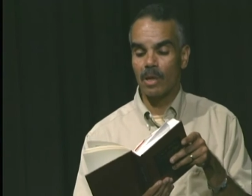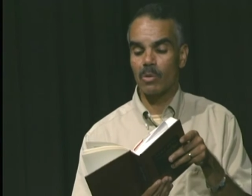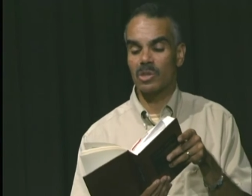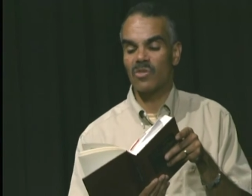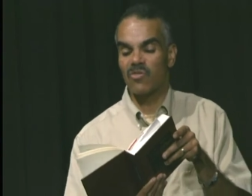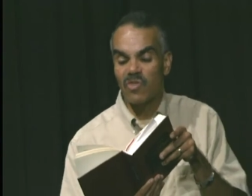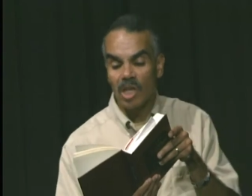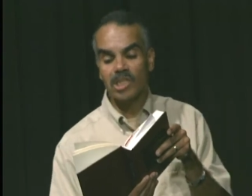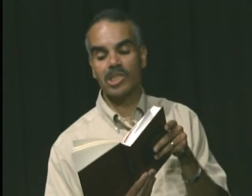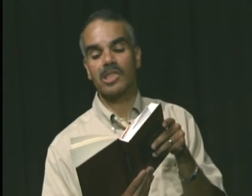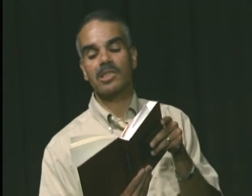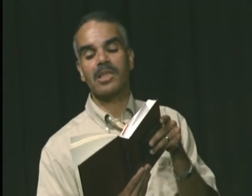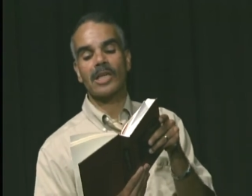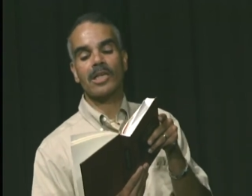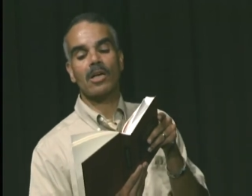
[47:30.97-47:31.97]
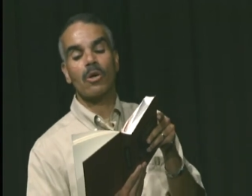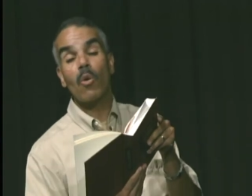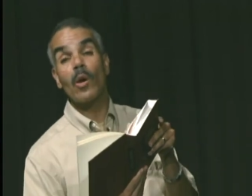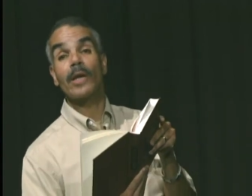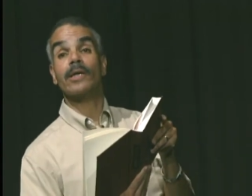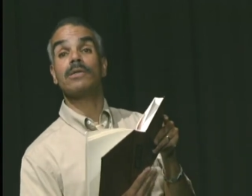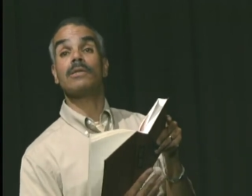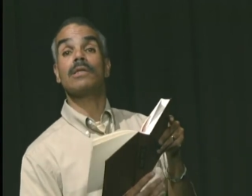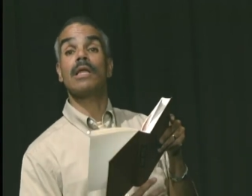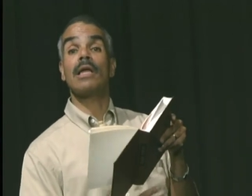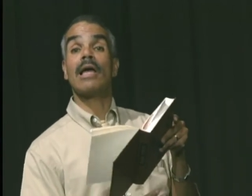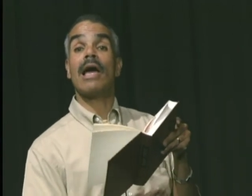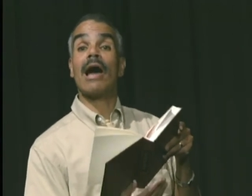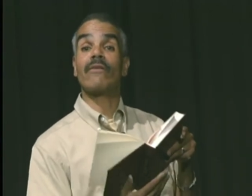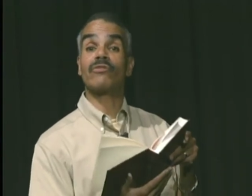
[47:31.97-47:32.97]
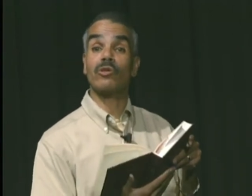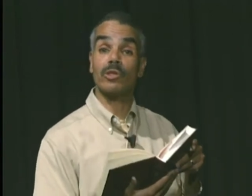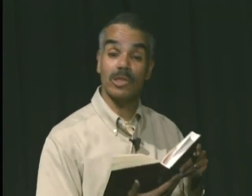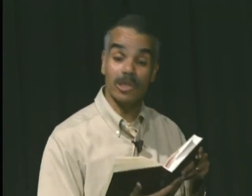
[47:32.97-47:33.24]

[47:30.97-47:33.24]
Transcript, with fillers: which flushes like a quail after a